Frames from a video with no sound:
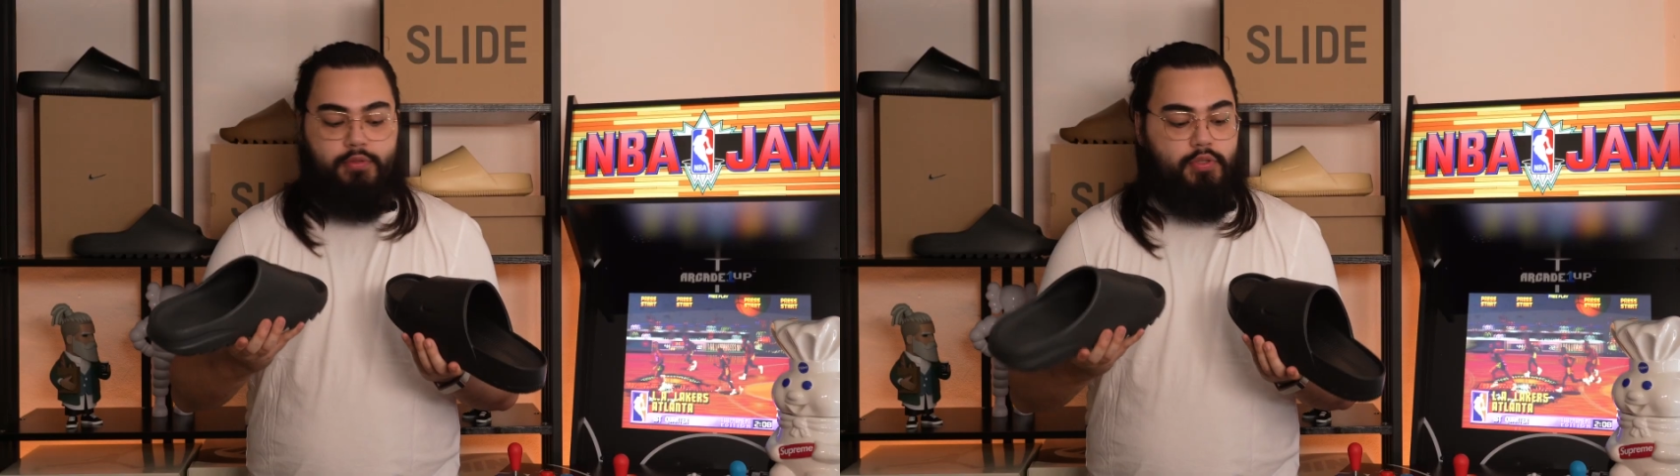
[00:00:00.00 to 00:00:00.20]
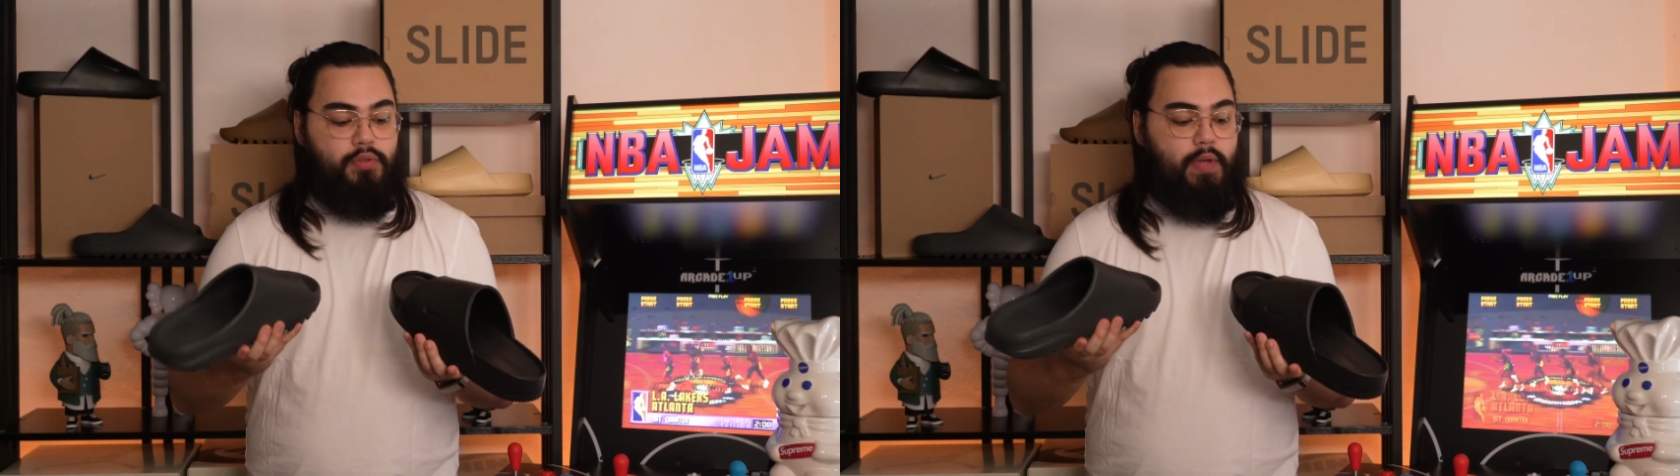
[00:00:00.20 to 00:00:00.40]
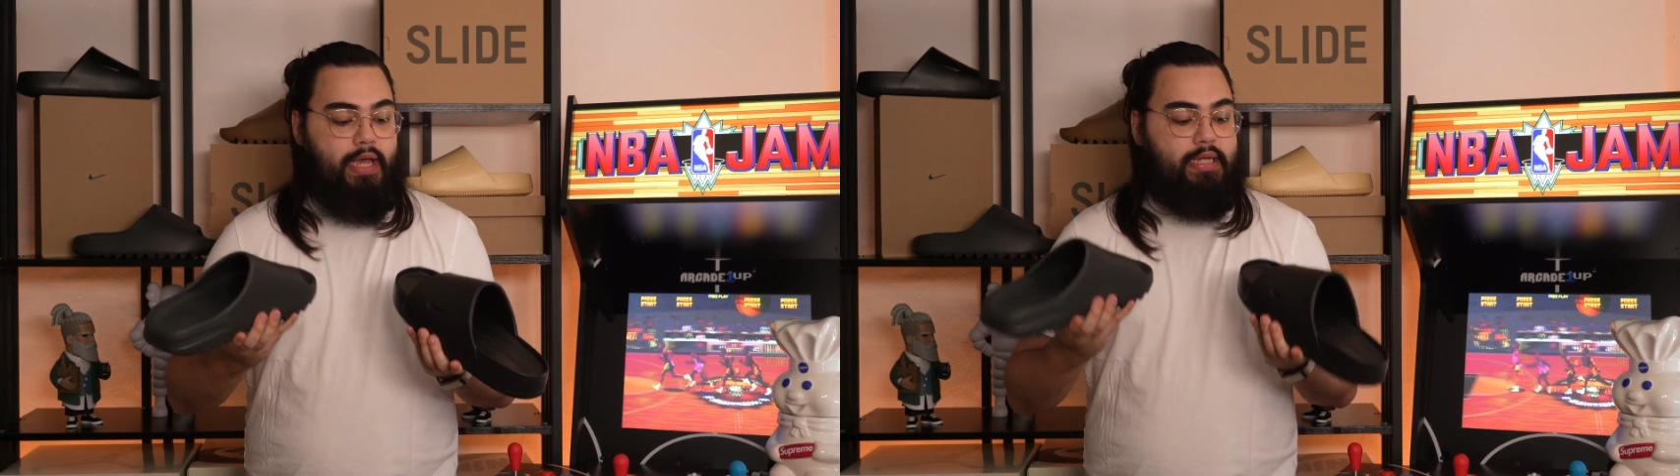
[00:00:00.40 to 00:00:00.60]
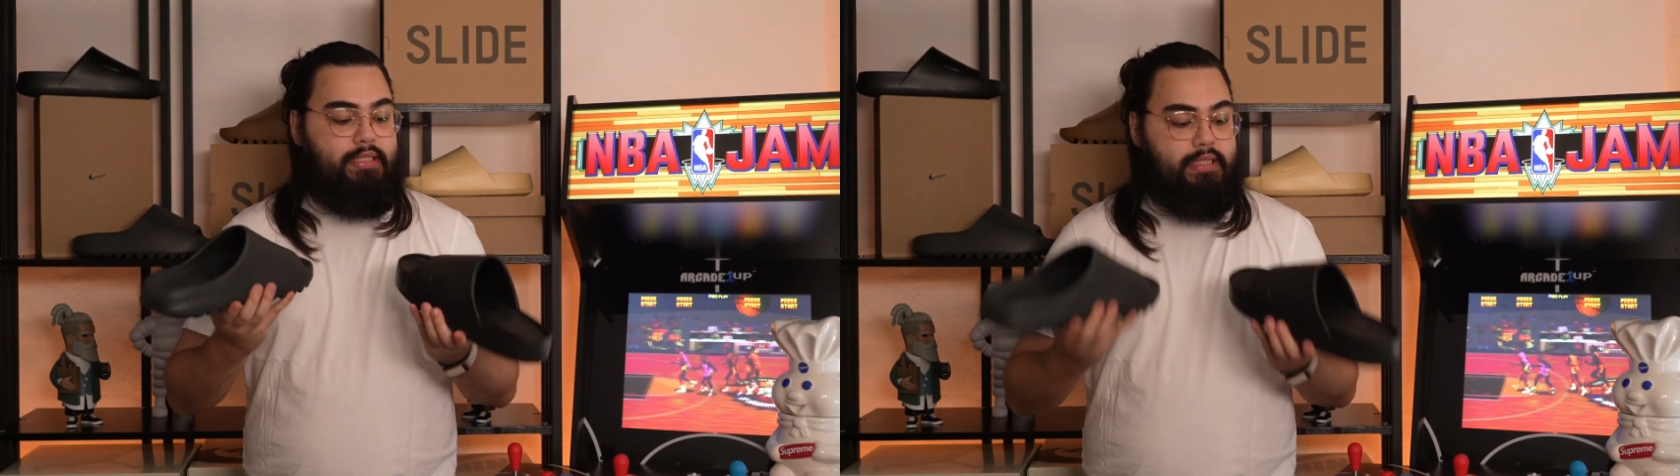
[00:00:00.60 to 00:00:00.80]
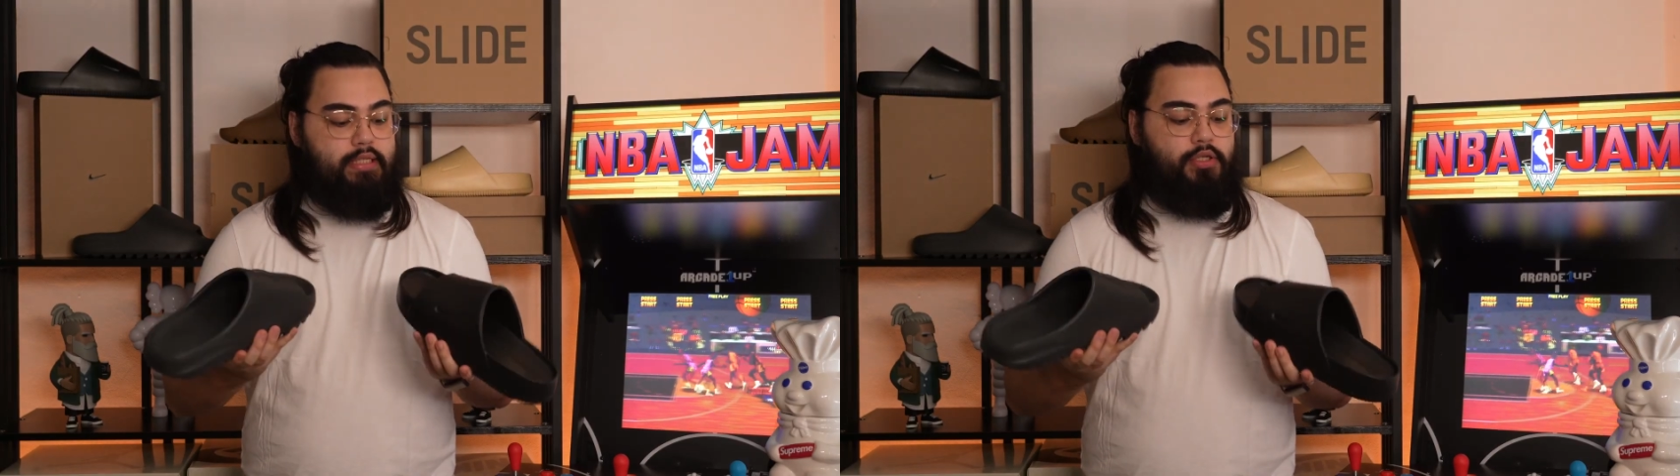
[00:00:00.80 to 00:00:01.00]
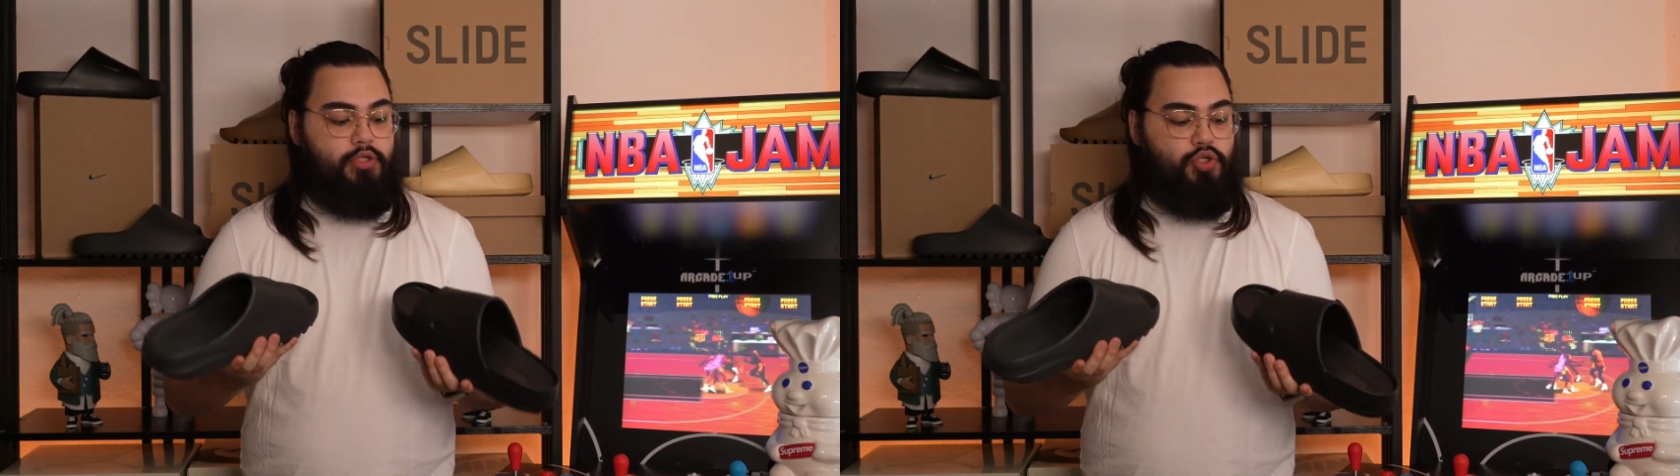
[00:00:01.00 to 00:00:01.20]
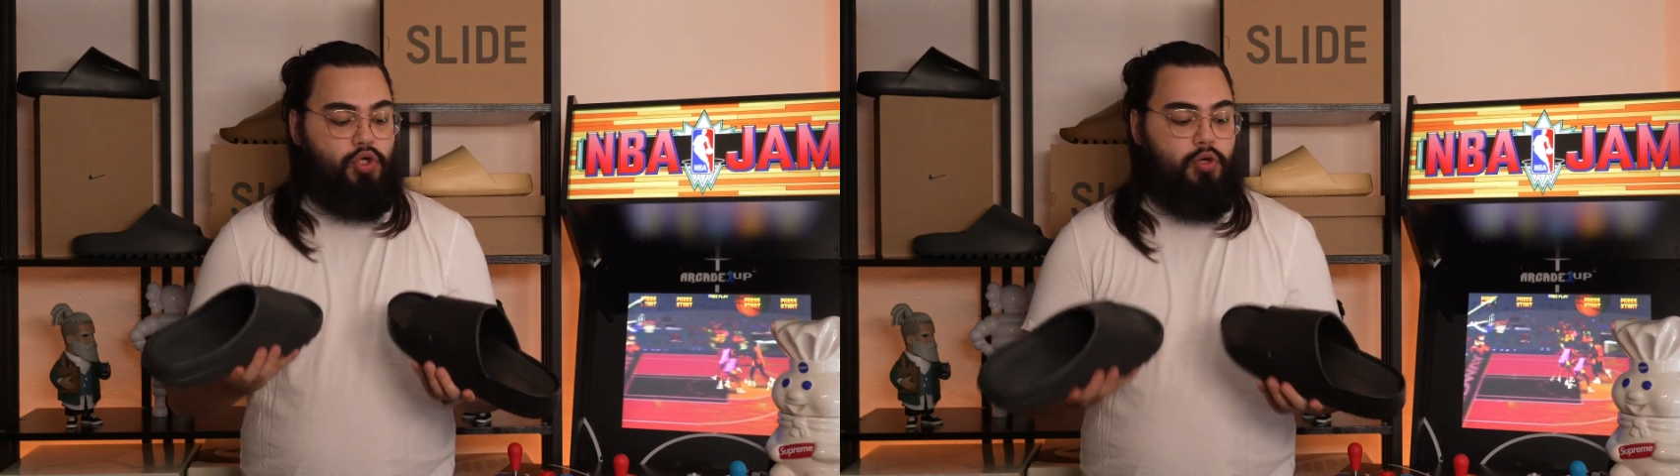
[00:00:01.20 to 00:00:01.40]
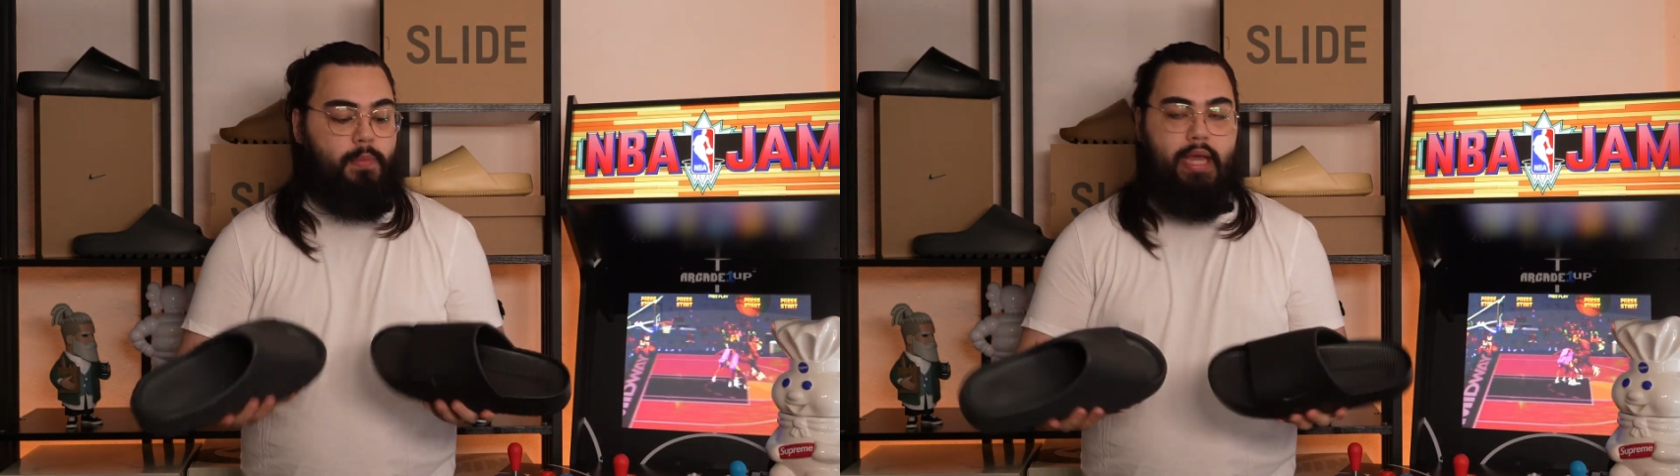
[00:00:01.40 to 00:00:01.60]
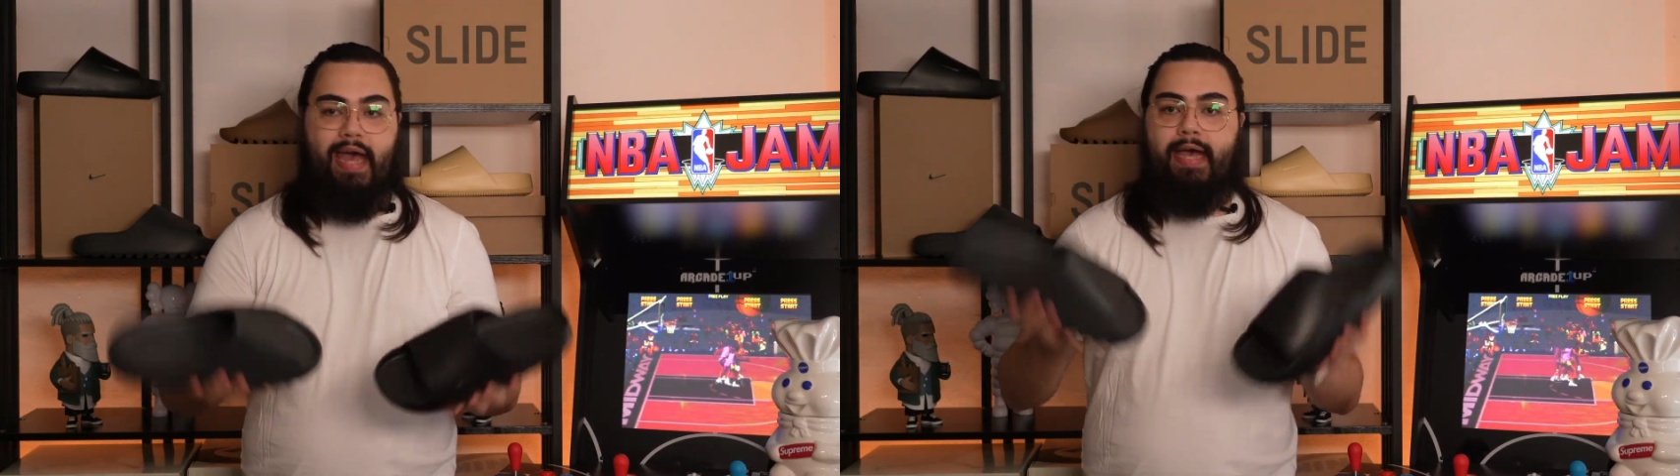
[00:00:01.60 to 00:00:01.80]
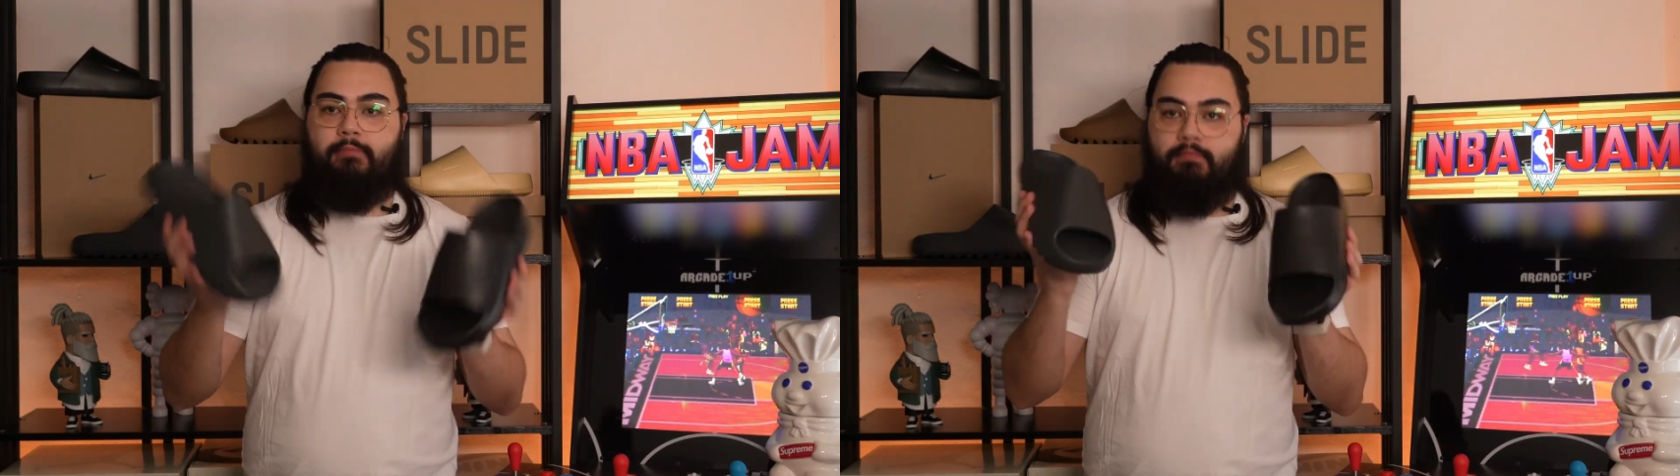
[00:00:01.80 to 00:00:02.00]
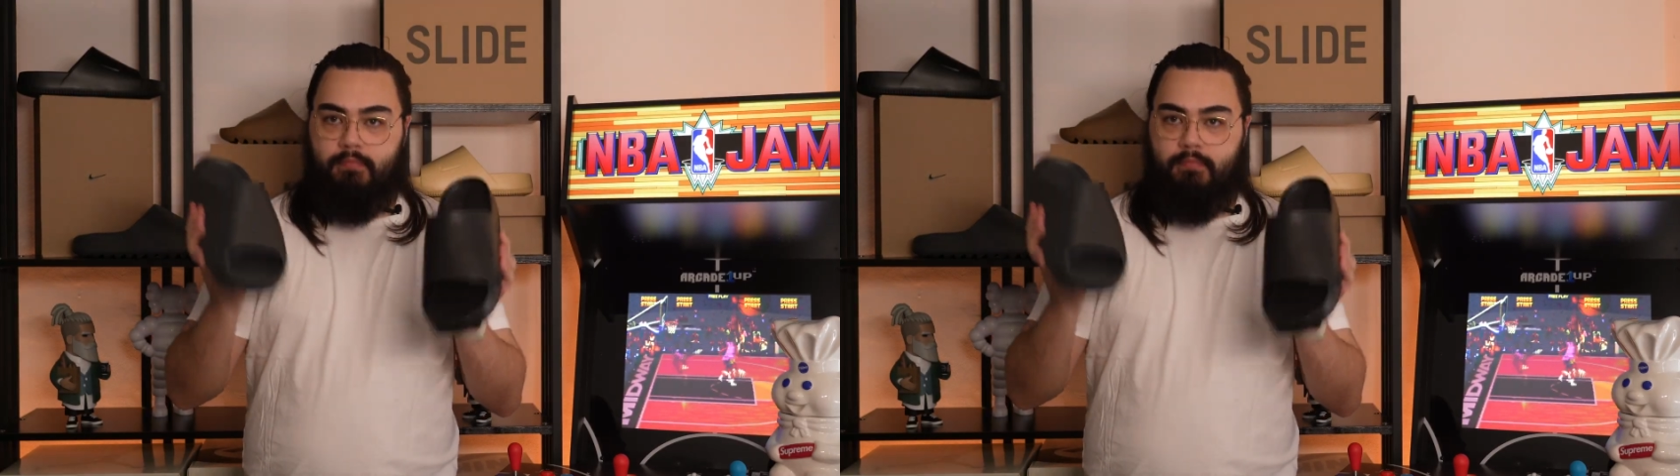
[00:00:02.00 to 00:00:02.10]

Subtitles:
do a decent job at